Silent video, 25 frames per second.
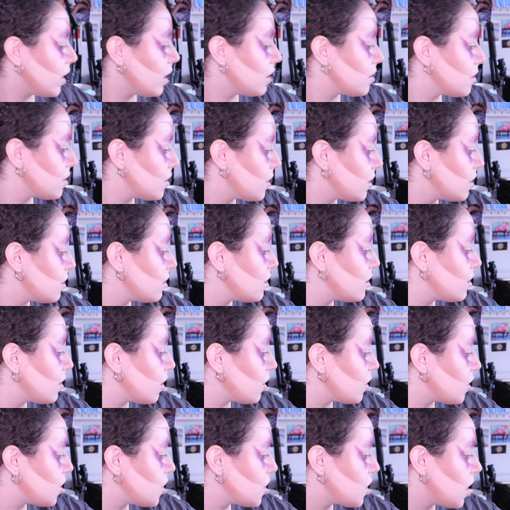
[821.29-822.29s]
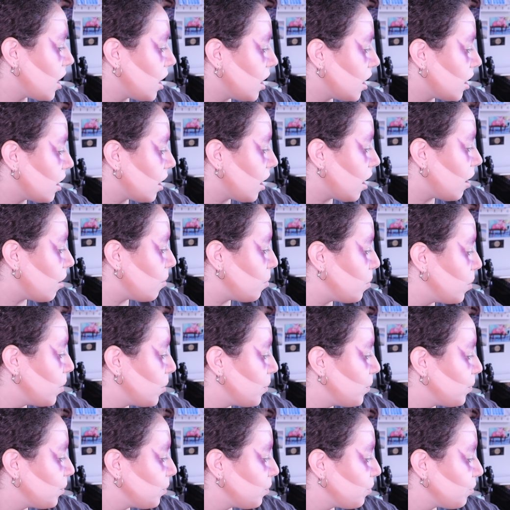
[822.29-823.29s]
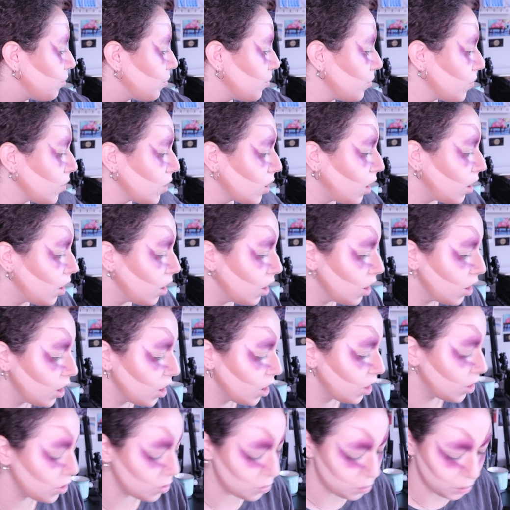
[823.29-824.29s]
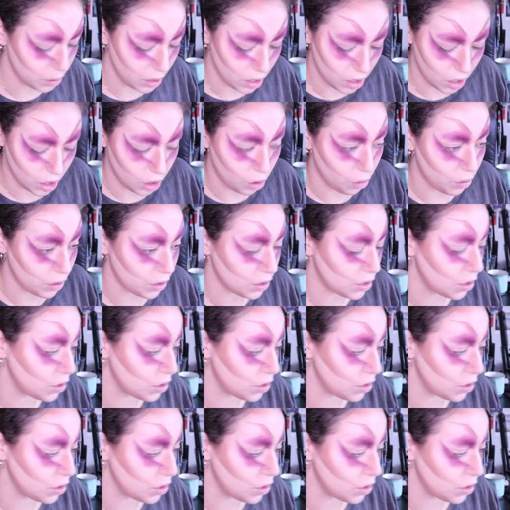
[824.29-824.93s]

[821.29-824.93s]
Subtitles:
are gonna start shaking up. Cause we are going to